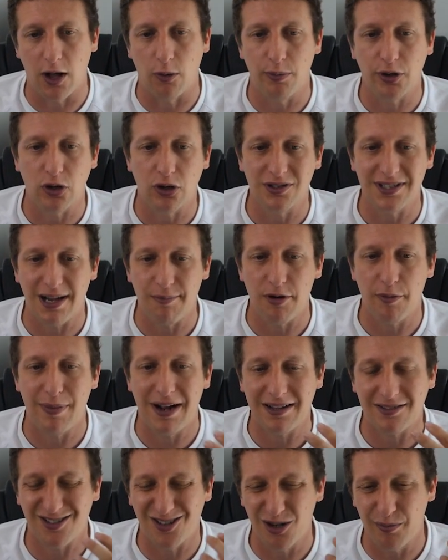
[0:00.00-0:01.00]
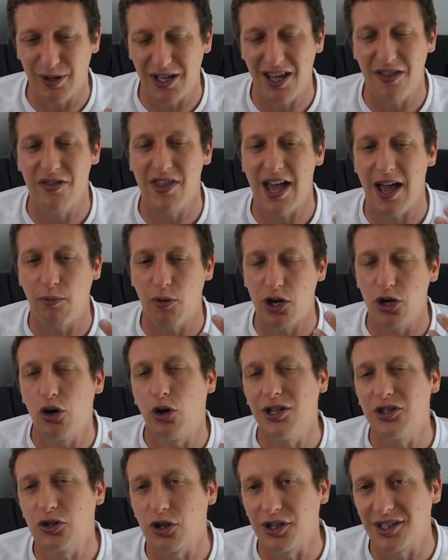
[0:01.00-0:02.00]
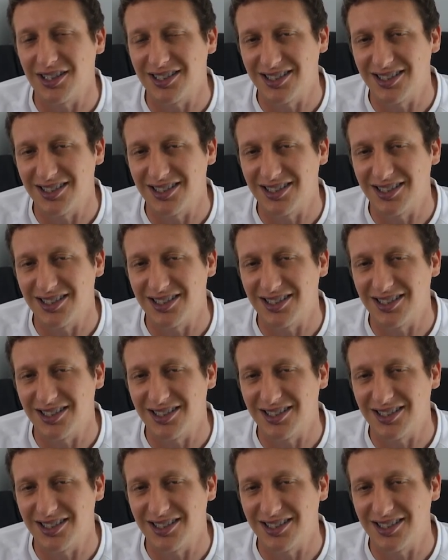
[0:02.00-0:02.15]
because Amrabat's going to be in there and we know he's going to